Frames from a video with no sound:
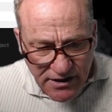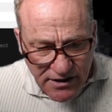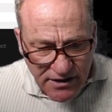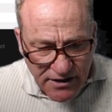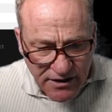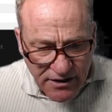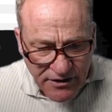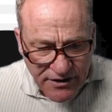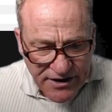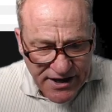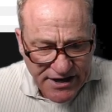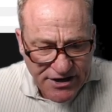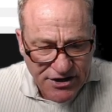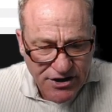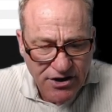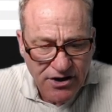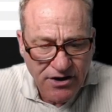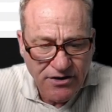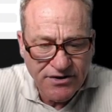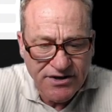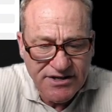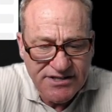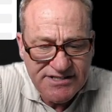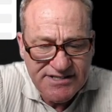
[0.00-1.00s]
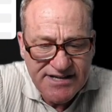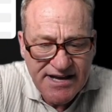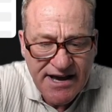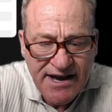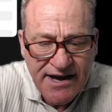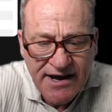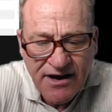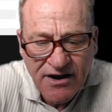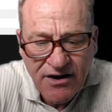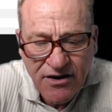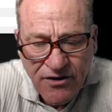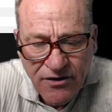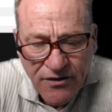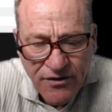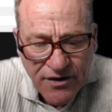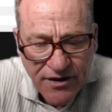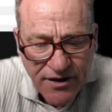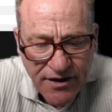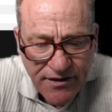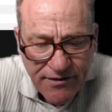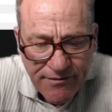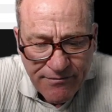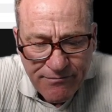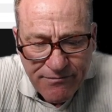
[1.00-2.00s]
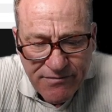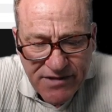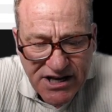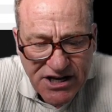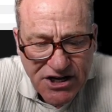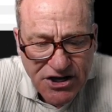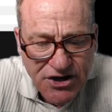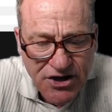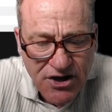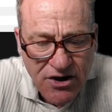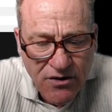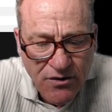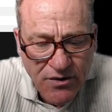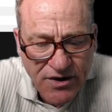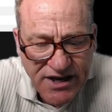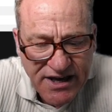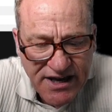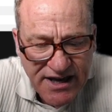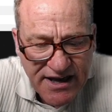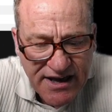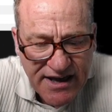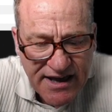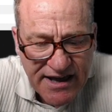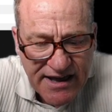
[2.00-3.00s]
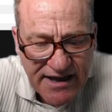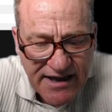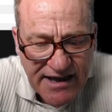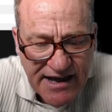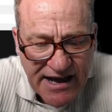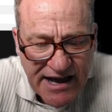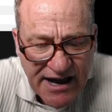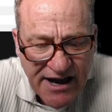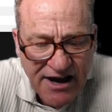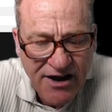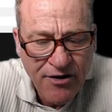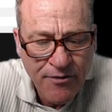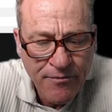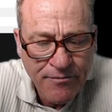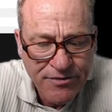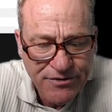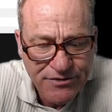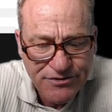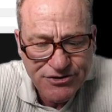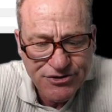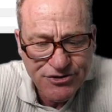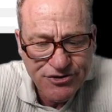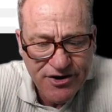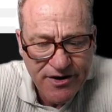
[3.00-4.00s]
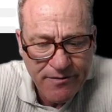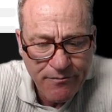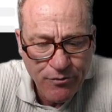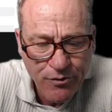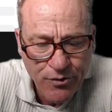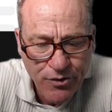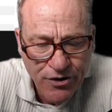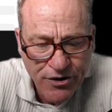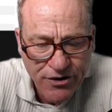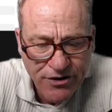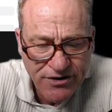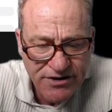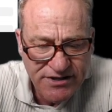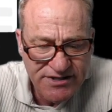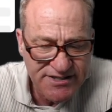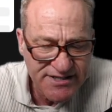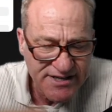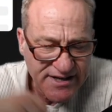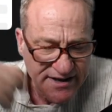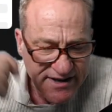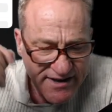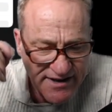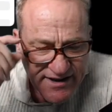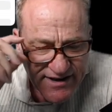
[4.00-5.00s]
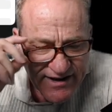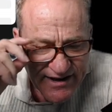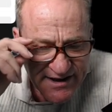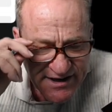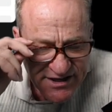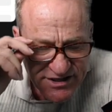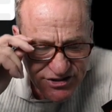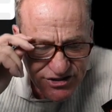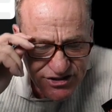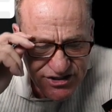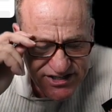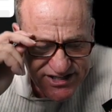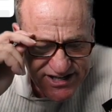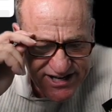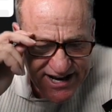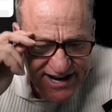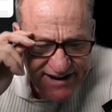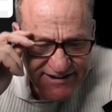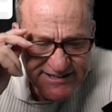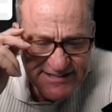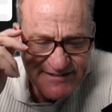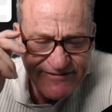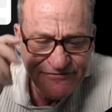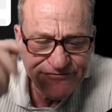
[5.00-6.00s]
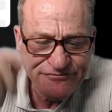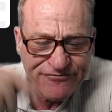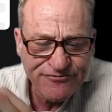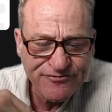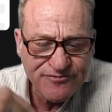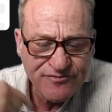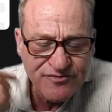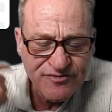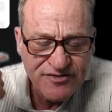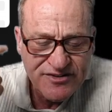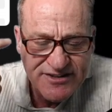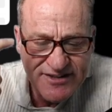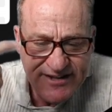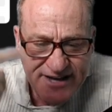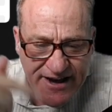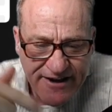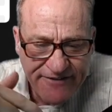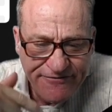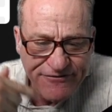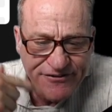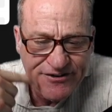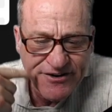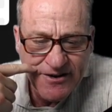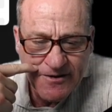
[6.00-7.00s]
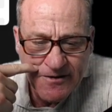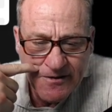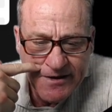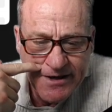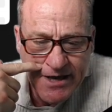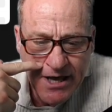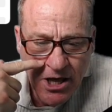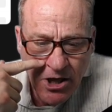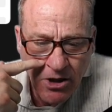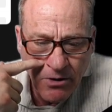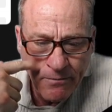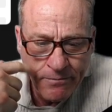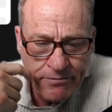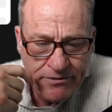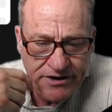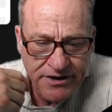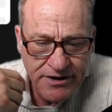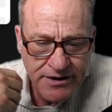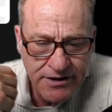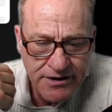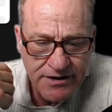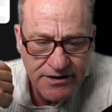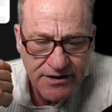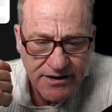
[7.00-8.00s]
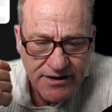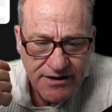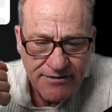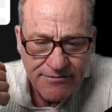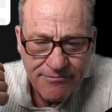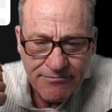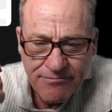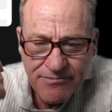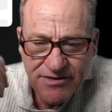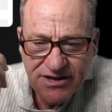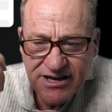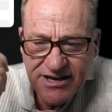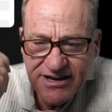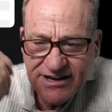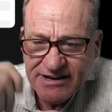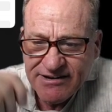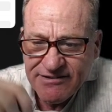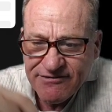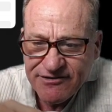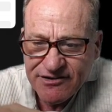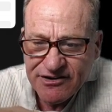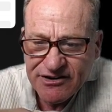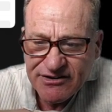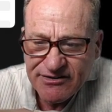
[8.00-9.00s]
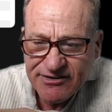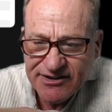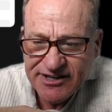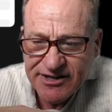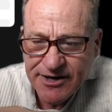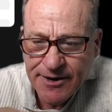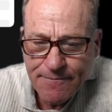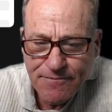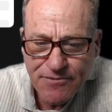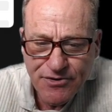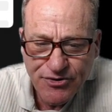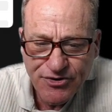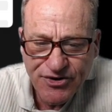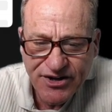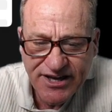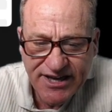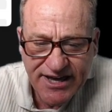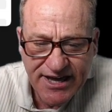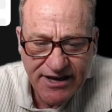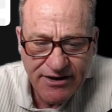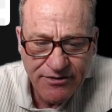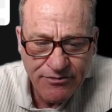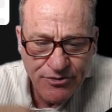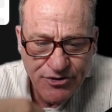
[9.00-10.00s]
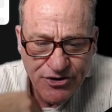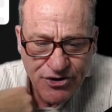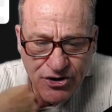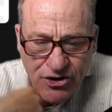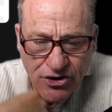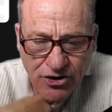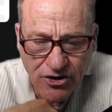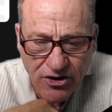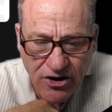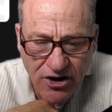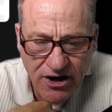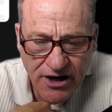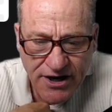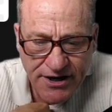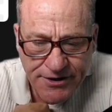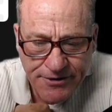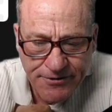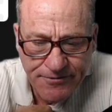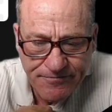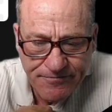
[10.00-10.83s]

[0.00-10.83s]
Okay, notice how me knowing how Bootstrap works is definitely helping me communicate with Claude.